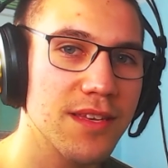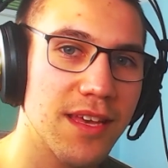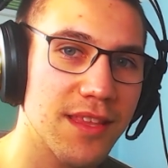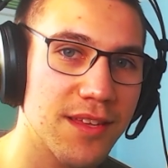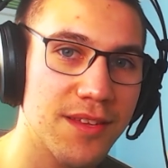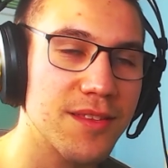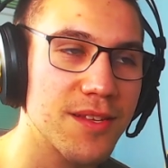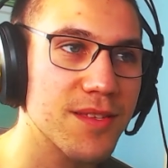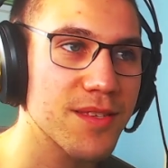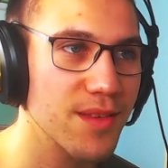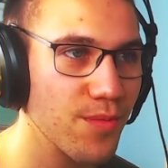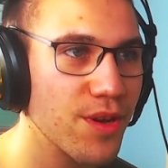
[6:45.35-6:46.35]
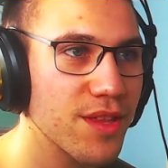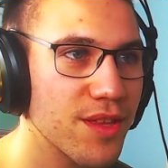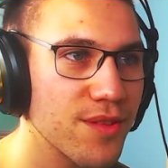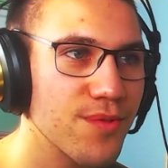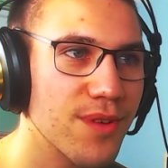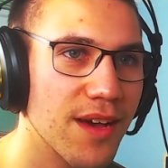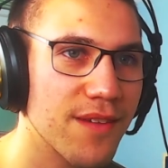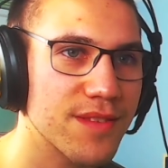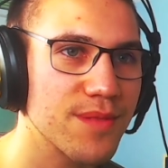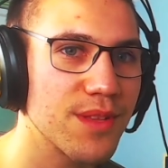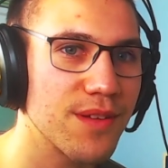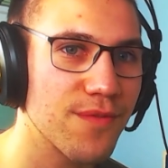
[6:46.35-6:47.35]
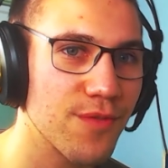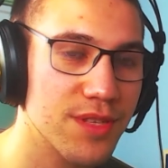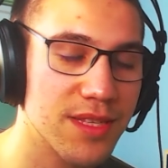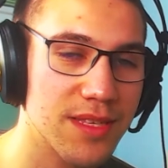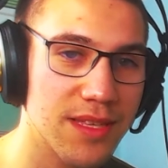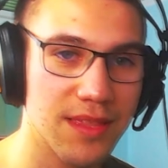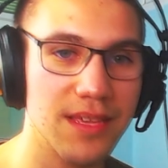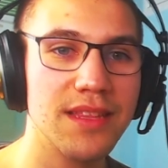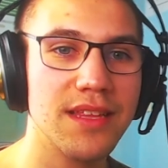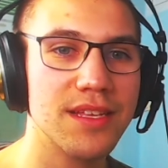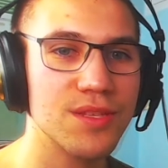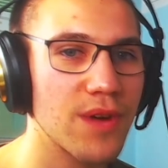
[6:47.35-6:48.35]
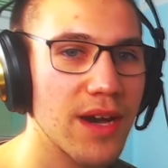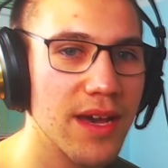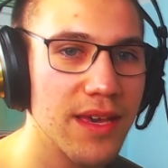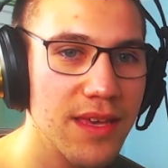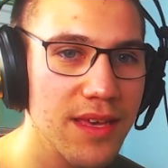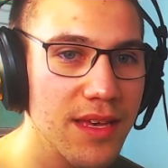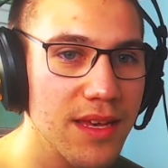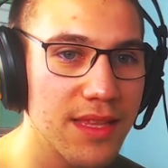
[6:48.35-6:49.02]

Yeah, in some way they do have similar voices, and I think that's why